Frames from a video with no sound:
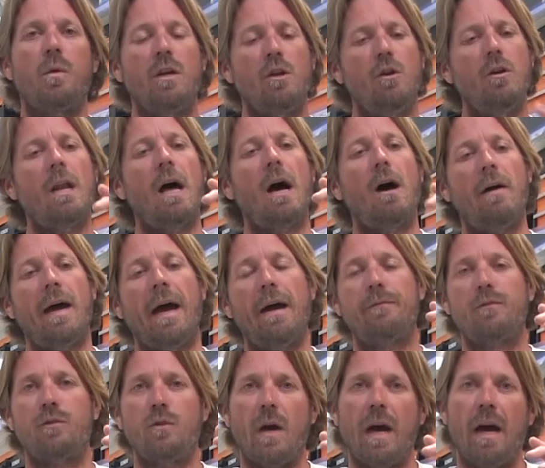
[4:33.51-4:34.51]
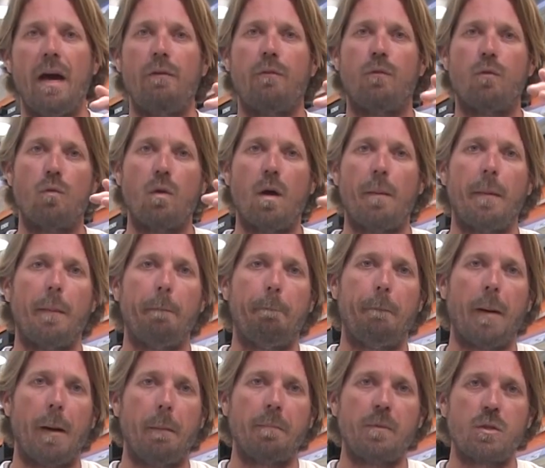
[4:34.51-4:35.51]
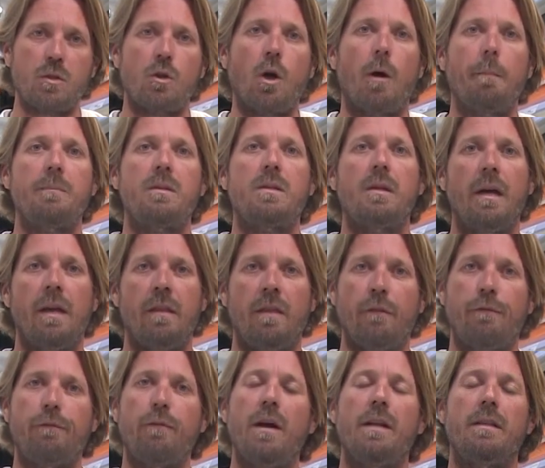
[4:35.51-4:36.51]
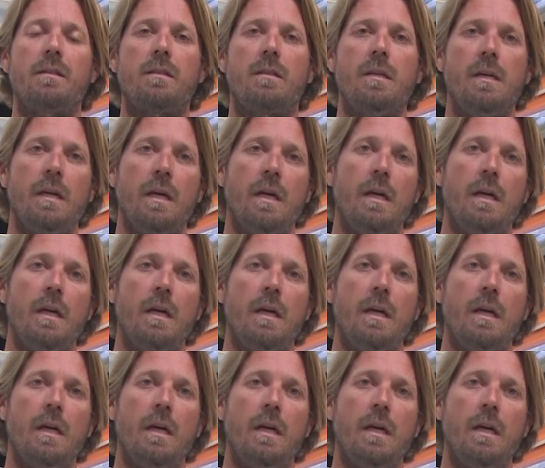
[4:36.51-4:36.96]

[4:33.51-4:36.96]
where you now have to have rubber bump stops in the front.